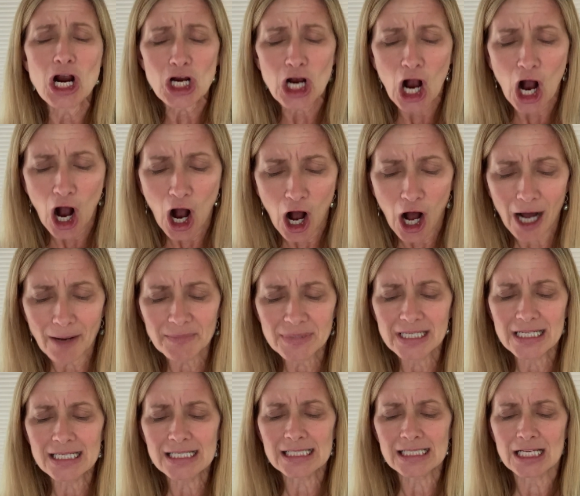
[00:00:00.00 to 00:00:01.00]

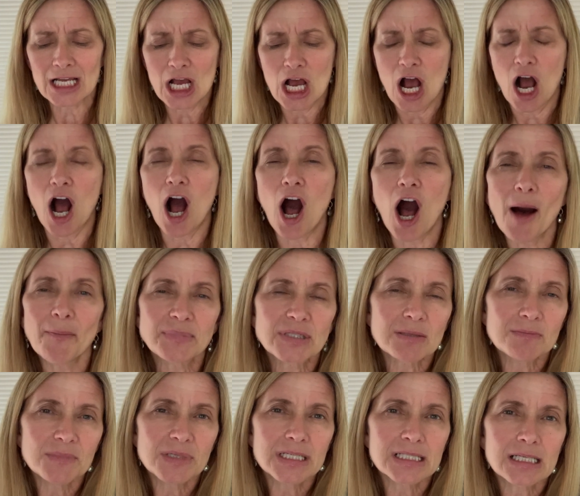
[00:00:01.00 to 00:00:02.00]
Calmness,
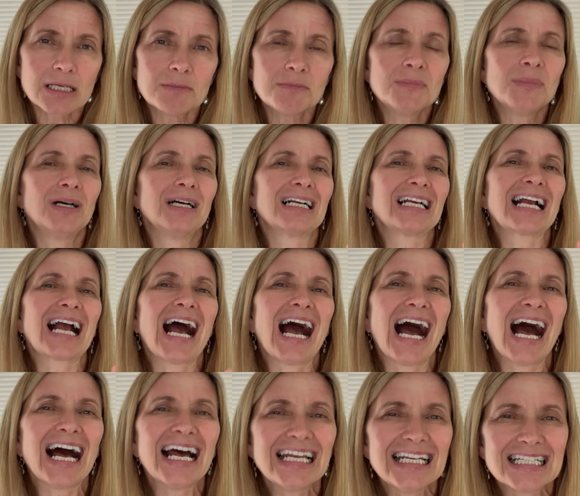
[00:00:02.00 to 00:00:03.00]
optimism,
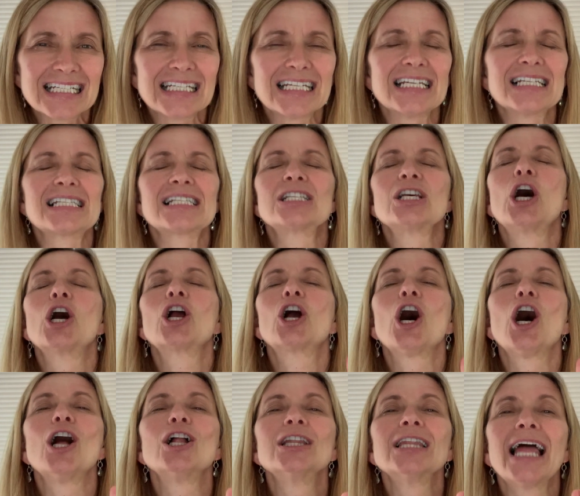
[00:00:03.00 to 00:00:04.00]
kindness,
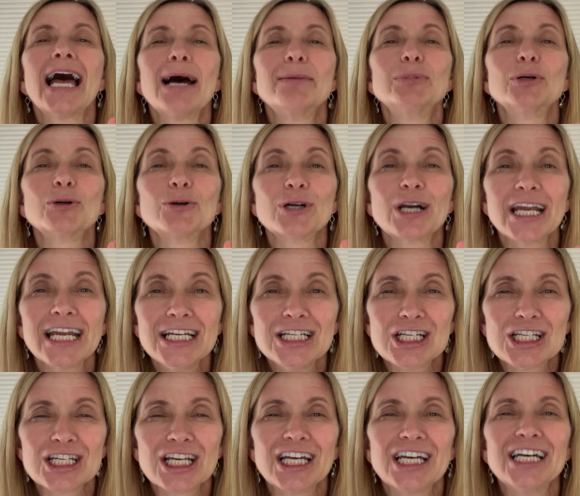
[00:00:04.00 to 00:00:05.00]

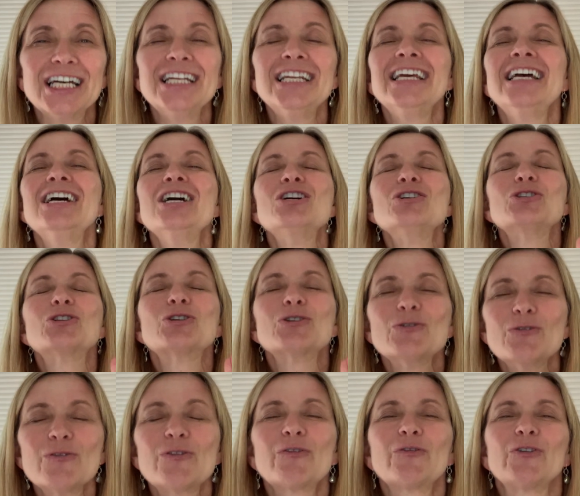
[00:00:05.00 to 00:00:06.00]
collaboration,
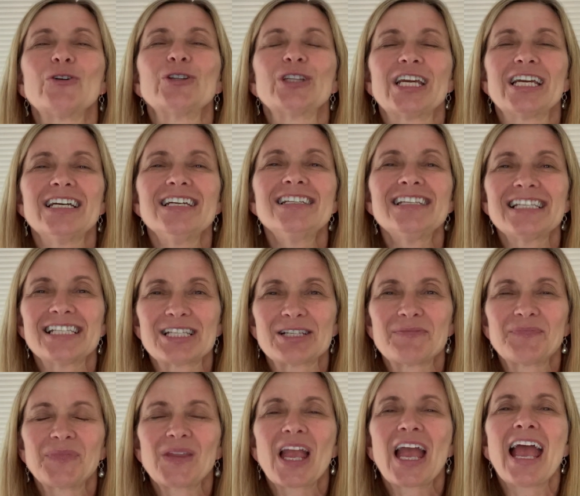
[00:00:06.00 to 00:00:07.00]
truthfulness,
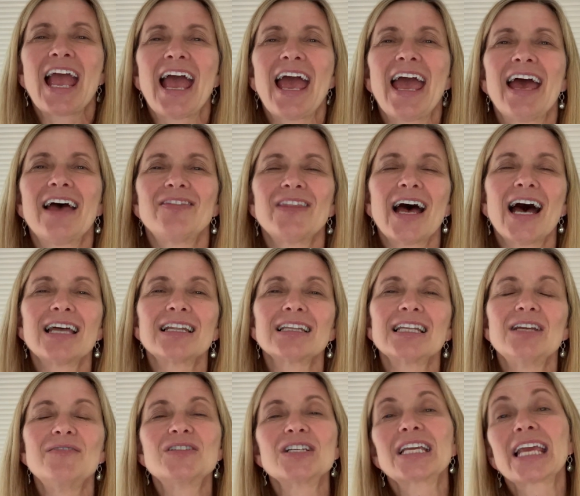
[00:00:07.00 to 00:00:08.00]
and that
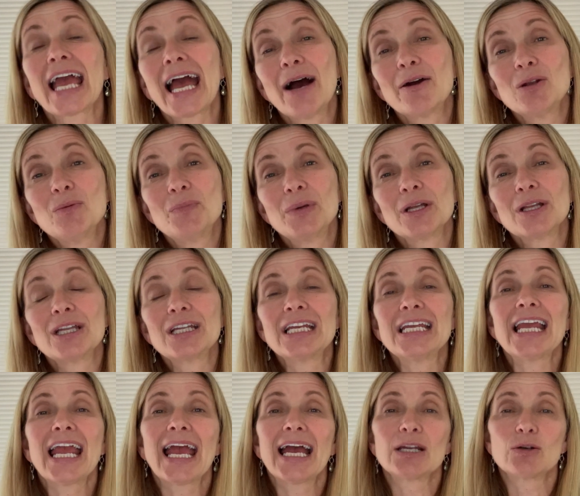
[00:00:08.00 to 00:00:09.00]
leaves
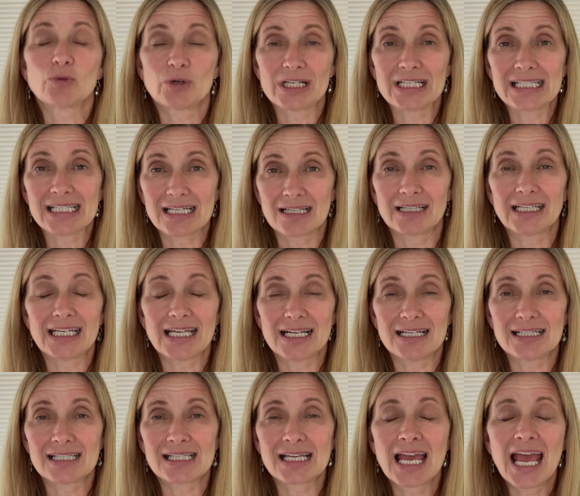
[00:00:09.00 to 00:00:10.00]
accountability and
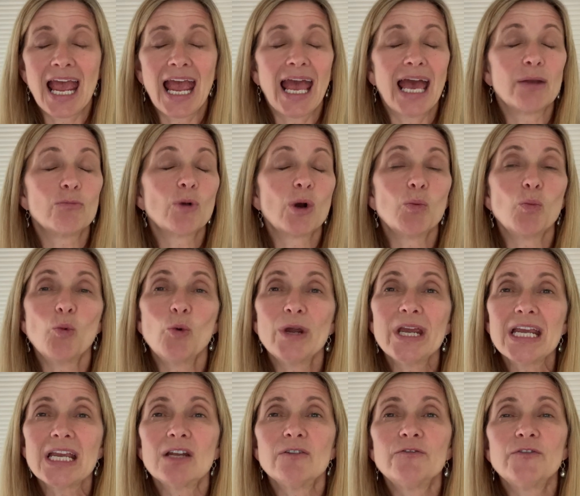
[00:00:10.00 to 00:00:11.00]
resilience. And when
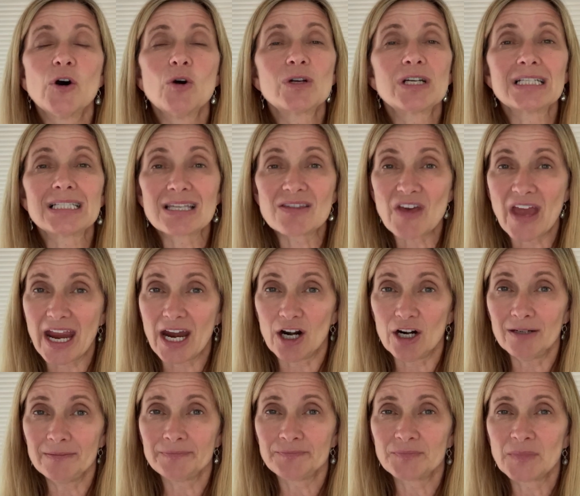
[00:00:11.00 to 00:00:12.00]
we can focus
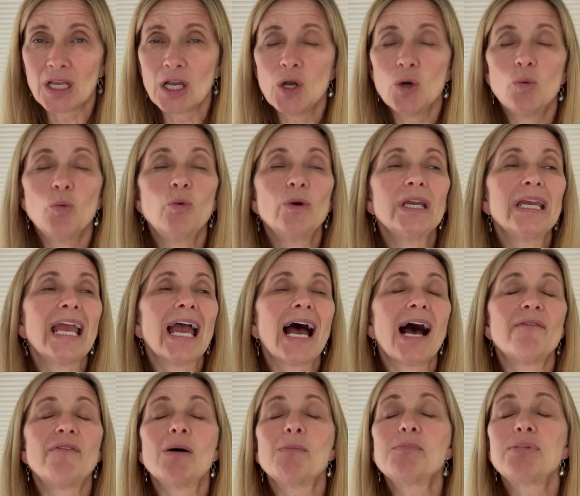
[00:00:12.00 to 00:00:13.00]
there, we
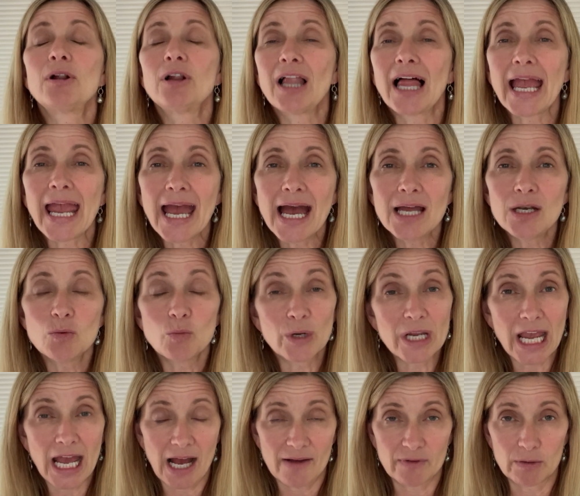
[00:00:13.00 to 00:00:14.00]
have a plan,
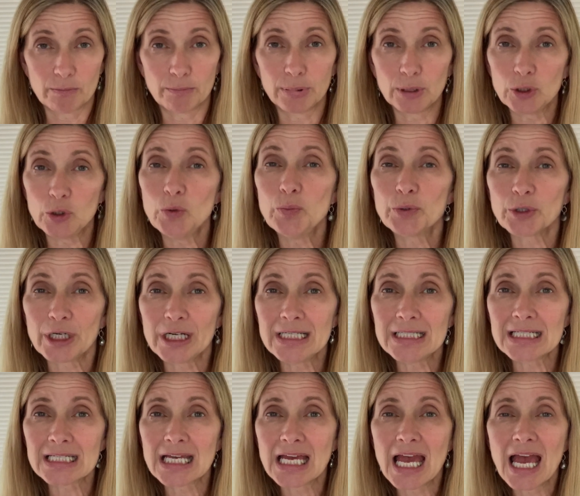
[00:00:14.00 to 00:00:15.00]
we have a
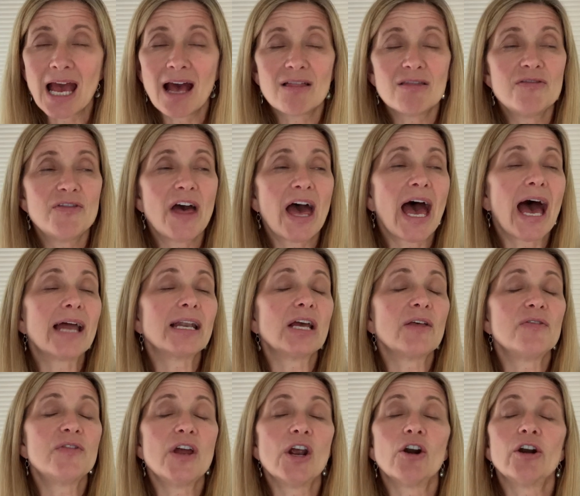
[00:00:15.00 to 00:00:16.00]
blueprint that
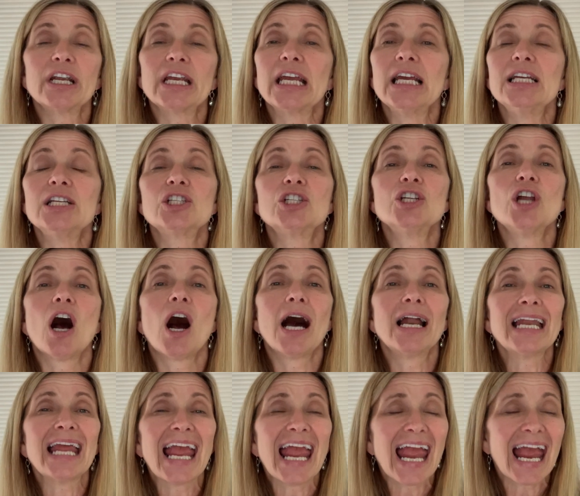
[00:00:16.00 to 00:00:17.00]
there is
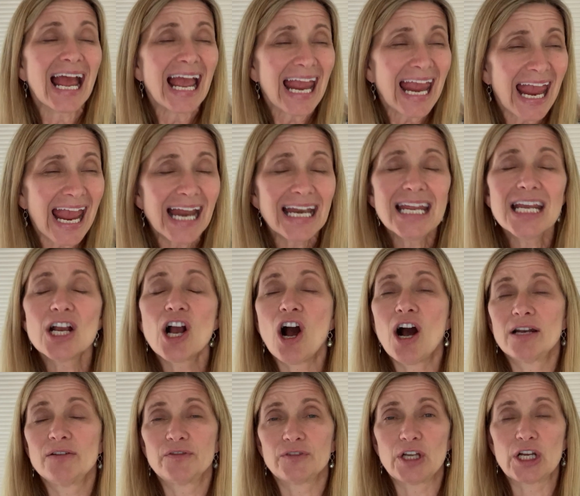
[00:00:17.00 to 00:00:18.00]
not any
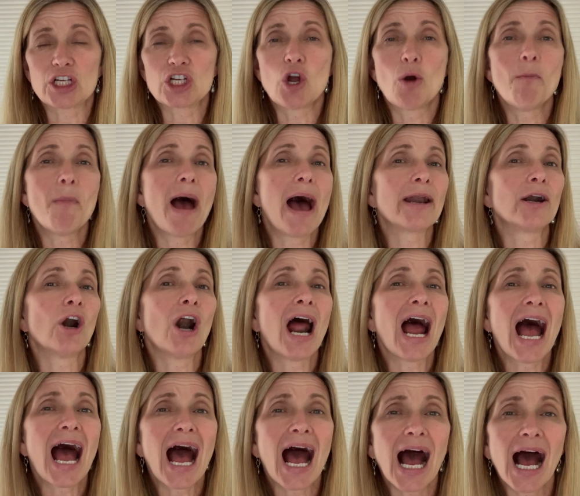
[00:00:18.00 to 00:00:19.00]
conflict, no matter
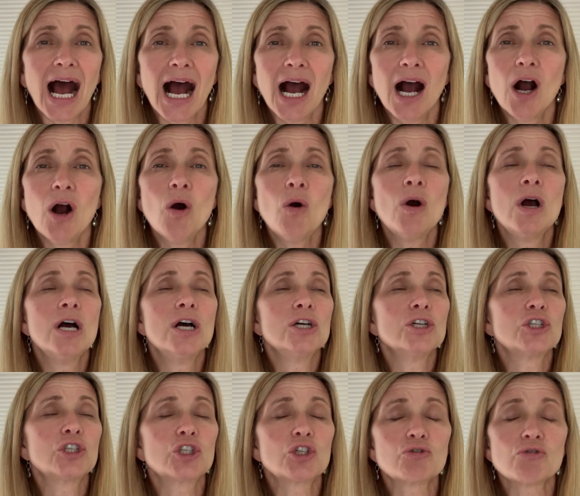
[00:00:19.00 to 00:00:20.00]
how
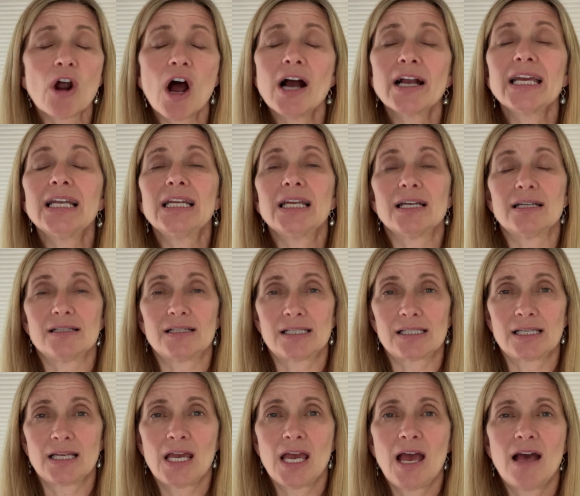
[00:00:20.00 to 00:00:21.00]
strong it
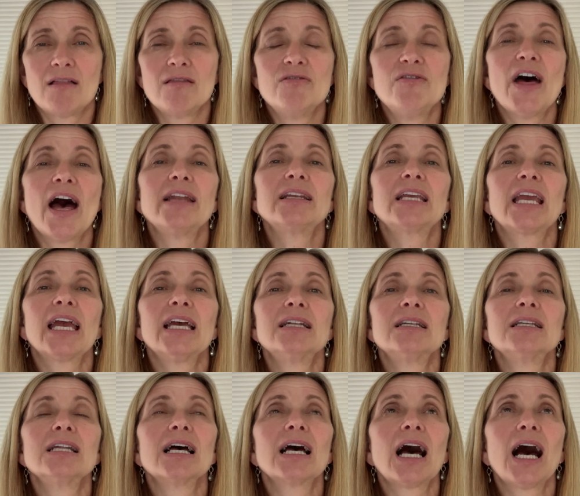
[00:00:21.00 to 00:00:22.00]
is, that
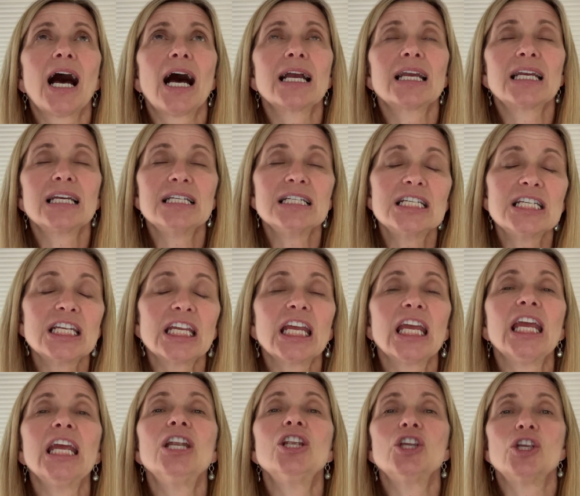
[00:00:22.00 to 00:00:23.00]
can
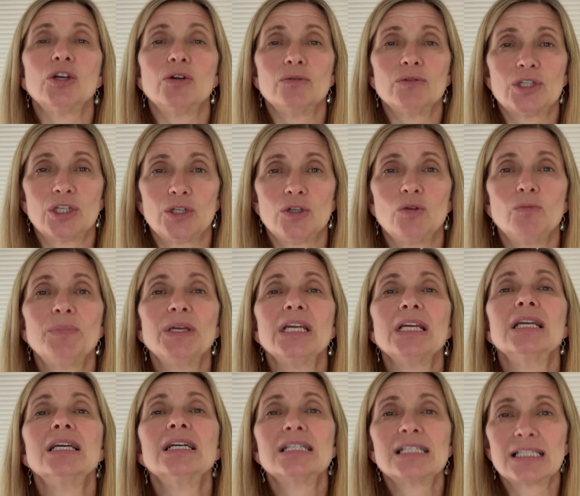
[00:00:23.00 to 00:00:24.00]
continue to
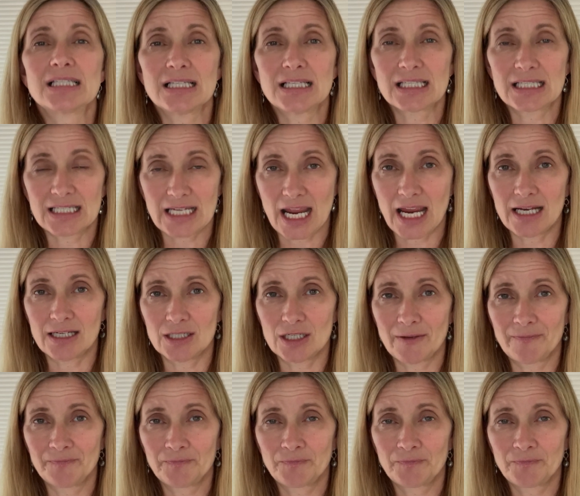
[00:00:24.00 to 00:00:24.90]
be sustained.